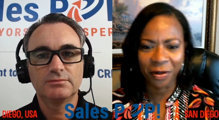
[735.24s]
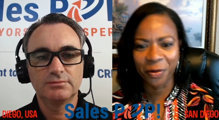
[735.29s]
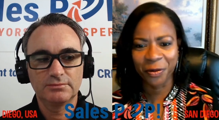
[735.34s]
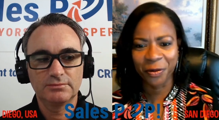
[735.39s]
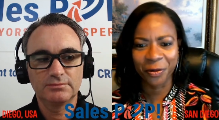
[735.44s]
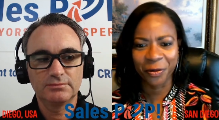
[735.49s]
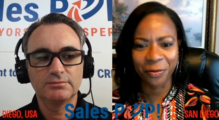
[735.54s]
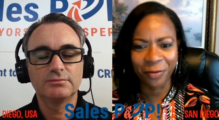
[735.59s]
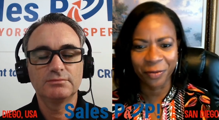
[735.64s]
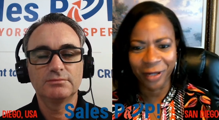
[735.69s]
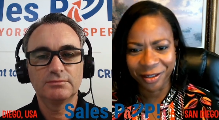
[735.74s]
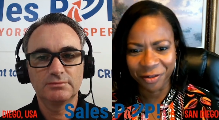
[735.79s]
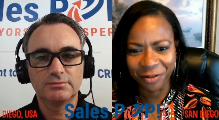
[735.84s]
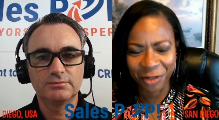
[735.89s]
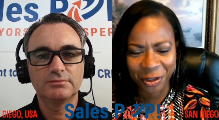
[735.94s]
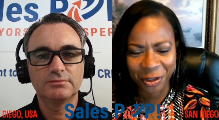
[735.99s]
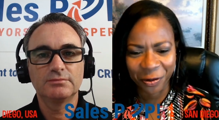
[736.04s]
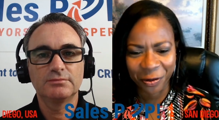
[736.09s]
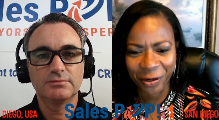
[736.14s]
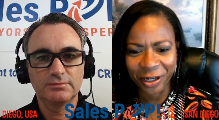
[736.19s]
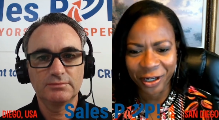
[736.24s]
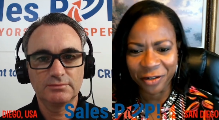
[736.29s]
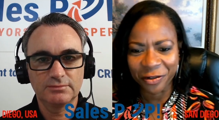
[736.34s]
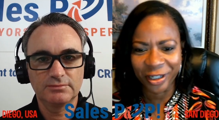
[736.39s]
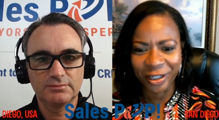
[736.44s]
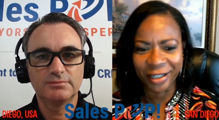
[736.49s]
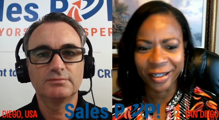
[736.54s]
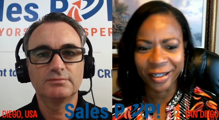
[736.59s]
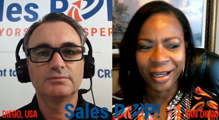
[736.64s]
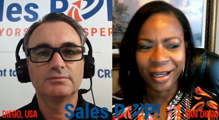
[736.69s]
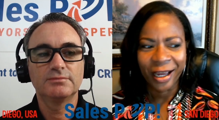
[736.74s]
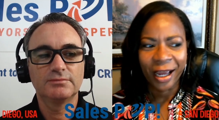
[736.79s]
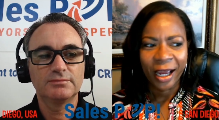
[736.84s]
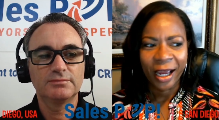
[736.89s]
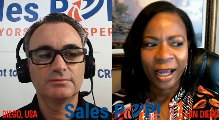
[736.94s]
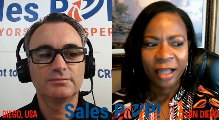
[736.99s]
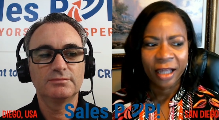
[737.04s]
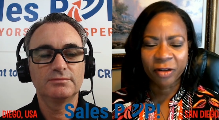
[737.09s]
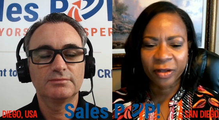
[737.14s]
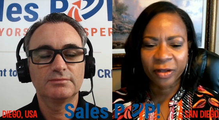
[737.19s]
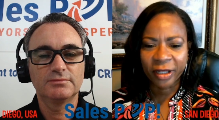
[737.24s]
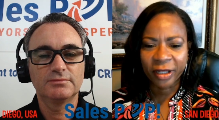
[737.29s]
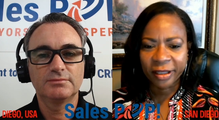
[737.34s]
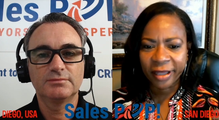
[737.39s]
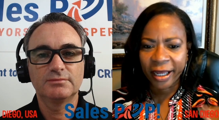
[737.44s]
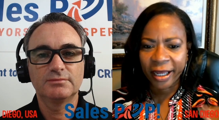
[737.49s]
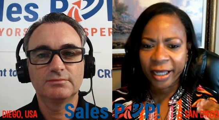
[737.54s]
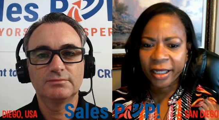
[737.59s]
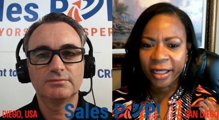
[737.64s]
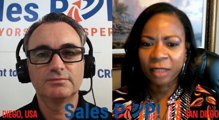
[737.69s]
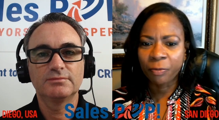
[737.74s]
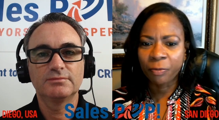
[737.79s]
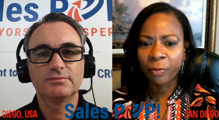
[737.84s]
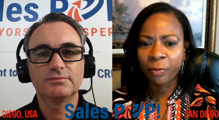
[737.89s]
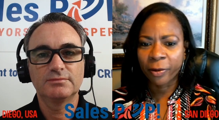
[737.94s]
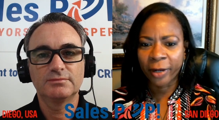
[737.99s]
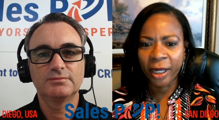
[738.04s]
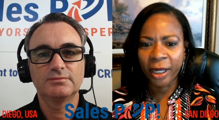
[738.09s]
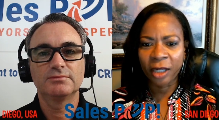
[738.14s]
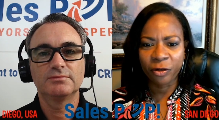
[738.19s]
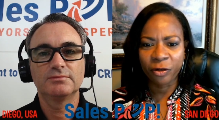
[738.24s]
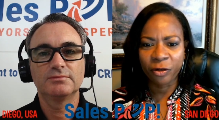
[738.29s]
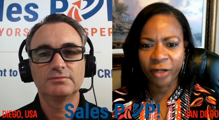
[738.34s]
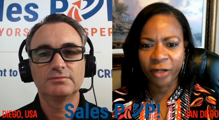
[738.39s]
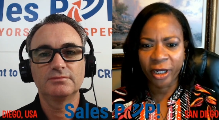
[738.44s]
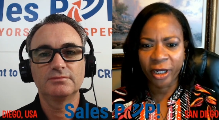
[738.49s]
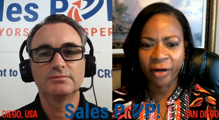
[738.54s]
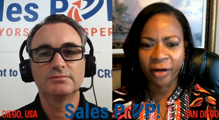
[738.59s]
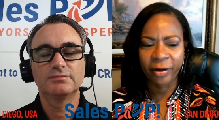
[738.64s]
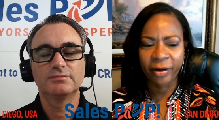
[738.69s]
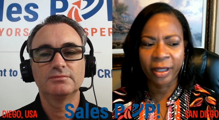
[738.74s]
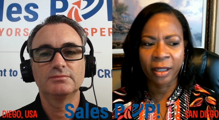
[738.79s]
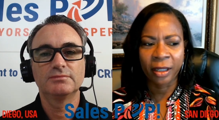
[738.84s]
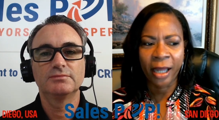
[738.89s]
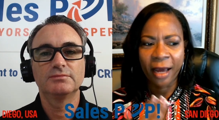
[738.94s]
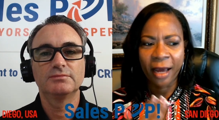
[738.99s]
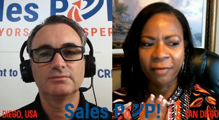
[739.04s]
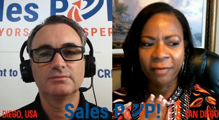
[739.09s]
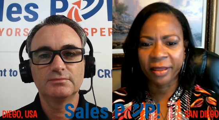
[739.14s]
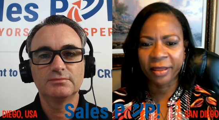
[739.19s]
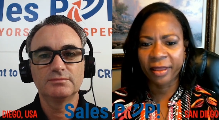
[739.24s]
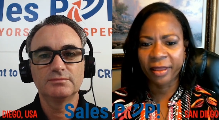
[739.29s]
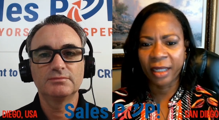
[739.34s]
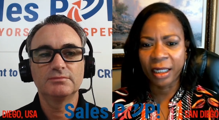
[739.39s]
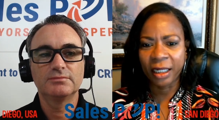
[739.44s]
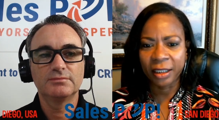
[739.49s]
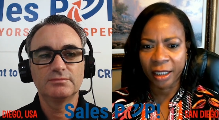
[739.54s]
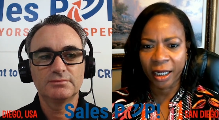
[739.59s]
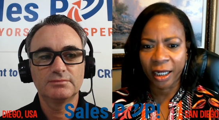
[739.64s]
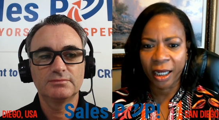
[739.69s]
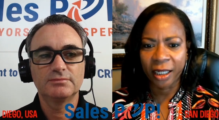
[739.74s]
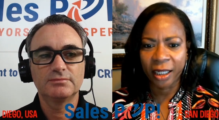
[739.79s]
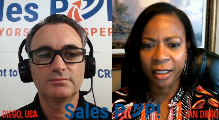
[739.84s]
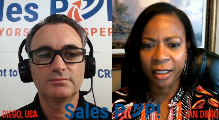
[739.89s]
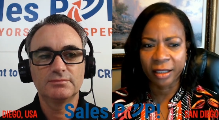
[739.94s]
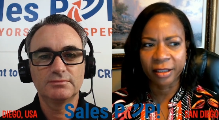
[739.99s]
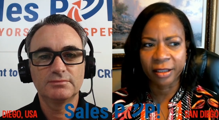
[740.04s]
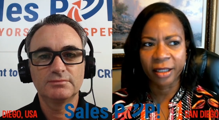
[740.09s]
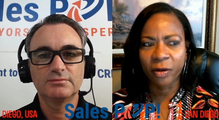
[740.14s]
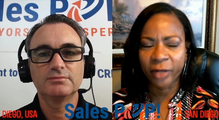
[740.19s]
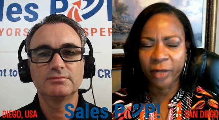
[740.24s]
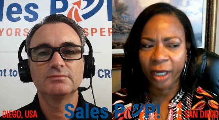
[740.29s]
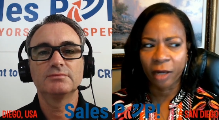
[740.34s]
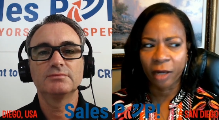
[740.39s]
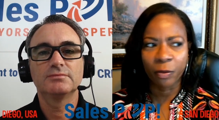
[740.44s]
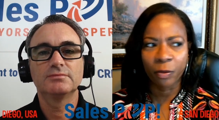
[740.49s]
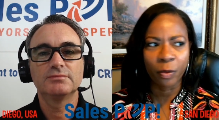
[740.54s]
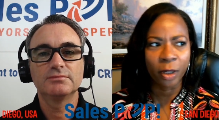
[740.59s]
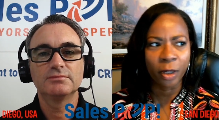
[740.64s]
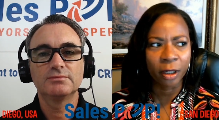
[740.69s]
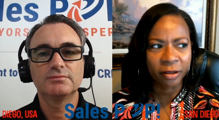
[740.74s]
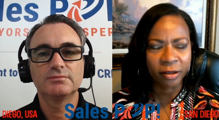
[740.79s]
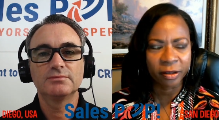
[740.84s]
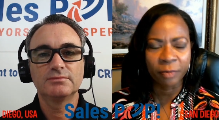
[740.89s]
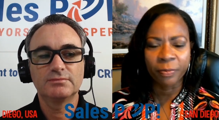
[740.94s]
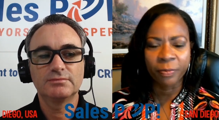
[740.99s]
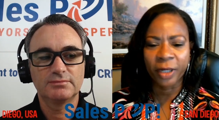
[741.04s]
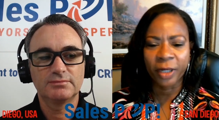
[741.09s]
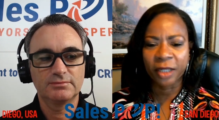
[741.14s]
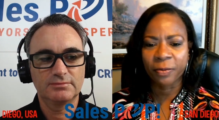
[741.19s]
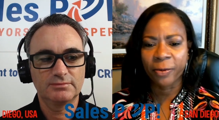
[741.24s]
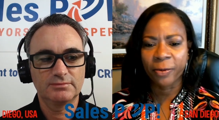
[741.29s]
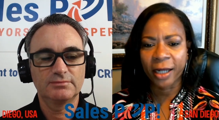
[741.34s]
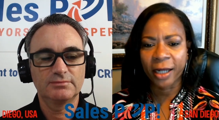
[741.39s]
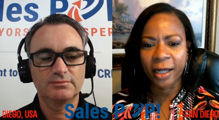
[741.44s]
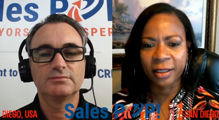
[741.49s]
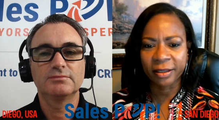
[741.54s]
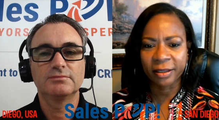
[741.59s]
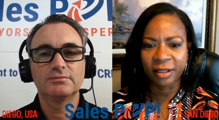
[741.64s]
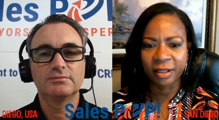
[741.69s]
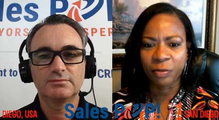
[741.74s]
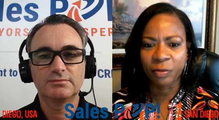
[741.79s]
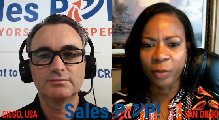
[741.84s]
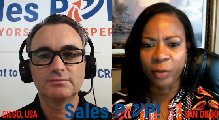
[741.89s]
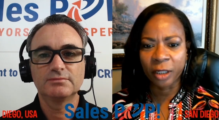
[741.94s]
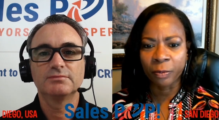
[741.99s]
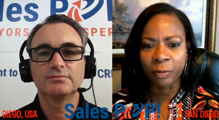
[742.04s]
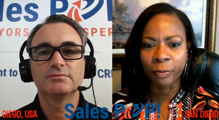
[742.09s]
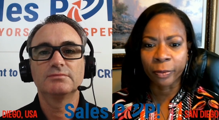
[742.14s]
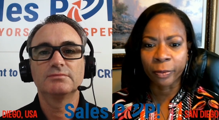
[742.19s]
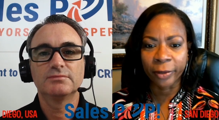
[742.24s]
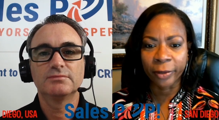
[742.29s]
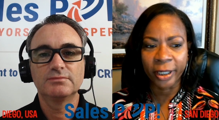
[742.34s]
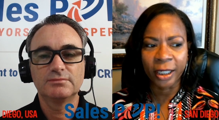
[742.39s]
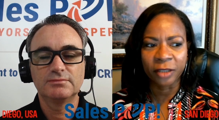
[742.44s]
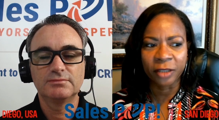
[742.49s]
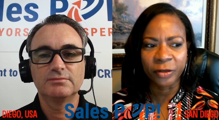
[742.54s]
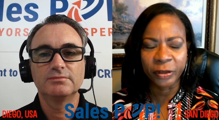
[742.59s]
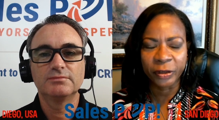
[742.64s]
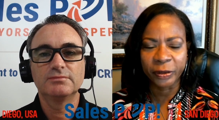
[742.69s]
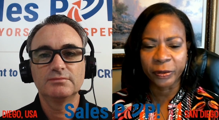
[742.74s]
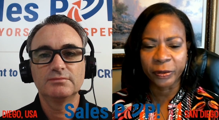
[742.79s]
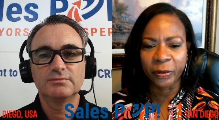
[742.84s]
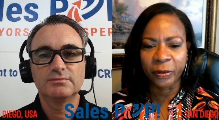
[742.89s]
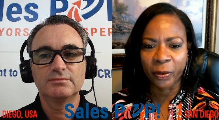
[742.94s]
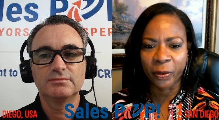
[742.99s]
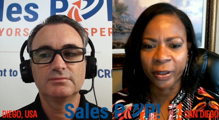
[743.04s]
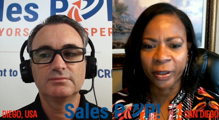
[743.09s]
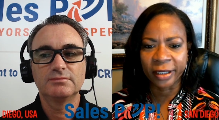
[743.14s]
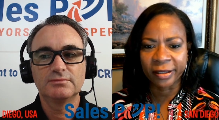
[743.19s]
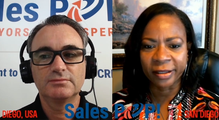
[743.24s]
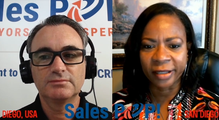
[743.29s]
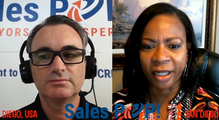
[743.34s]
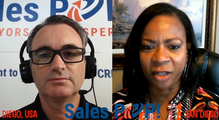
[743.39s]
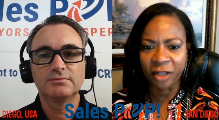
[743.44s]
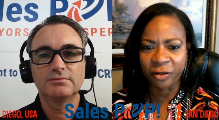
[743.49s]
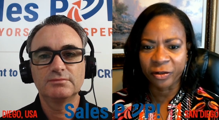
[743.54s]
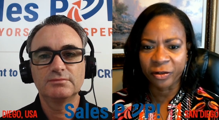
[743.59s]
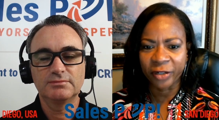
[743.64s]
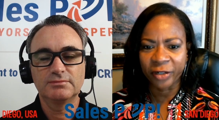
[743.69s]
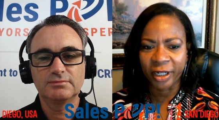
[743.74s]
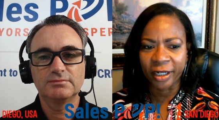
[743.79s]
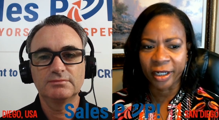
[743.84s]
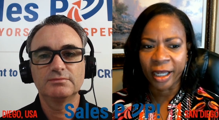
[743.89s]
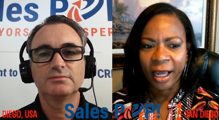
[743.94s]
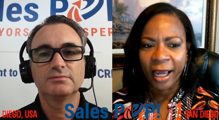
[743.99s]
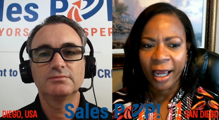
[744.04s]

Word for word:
Speaker 1: older generation, so that they can brain share and have a think tank and say, okay, what are some best practices we can bring into the organization?